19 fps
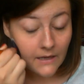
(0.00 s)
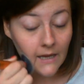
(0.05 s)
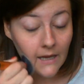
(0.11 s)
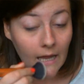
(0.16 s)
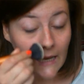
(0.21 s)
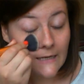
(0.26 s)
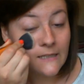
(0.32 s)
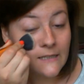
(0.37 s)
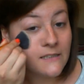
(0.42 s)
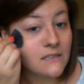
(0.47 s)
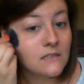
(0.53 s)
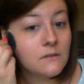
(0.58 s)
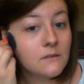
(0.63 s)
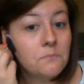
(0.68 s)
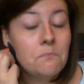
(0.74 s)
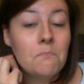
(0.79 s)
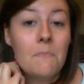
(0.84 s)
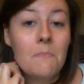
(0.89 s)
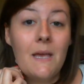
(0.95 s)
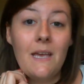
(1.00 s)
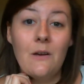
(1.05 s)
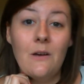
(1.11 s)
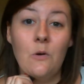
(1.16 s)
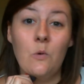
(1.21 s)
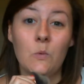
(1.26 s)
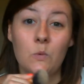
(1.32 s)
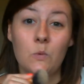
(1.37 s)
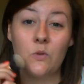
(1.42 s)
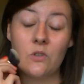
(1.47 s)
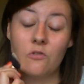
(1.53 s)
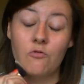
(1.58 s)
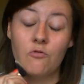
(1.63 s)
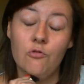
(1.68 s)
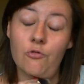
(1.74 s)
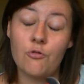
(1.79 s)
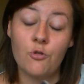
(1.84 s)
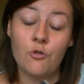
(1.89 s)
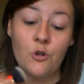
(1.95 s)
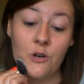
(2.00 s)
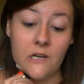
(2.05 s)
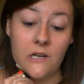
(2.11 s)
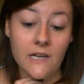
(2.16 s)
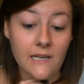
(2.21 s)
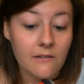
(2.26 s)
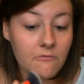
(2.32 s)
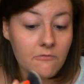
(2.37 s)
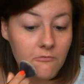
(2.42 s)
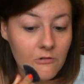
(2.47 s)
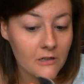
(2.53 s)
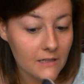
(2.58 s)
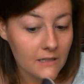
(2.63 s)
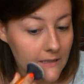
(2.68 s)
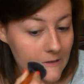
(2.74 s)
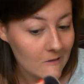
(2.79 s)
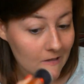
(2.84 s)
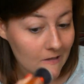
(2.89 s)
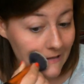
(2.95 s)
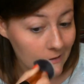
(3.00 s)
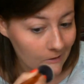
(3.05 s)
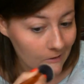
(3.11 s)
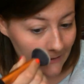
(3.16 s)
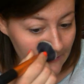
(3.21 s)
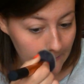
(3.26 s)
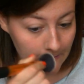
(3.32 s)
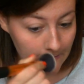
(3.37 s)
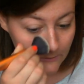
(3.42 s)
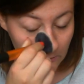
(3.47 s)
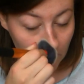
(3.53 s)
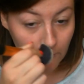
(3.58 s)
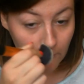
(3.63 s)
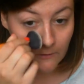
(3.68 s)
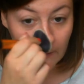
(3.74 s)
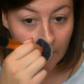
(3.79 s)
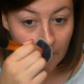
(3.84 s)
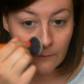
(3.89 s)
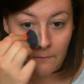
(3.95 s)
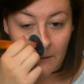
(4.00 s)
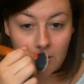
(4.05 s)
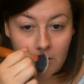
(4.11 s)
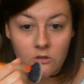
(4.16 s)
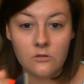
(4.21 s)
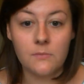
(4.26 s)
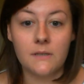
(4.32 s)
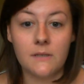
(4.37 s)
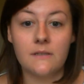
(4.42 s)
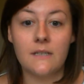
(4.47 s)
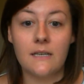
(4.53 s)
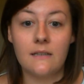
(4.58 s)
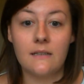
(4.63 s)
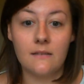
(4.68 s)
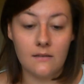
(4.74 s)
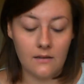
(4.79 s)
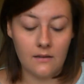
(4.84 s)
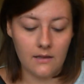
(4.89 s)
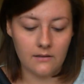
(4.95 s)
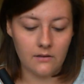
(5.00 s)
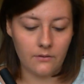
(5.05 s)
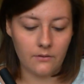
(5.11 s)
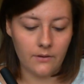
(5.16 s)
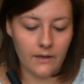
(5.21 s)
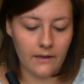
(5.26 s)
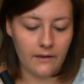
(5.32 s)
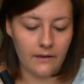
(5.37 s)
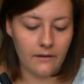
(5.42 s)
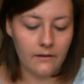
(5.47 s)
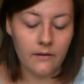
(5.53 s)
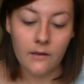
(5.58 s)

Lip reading: and it smells really, really nice, and it's actually a really good match to my skin, so that's okay.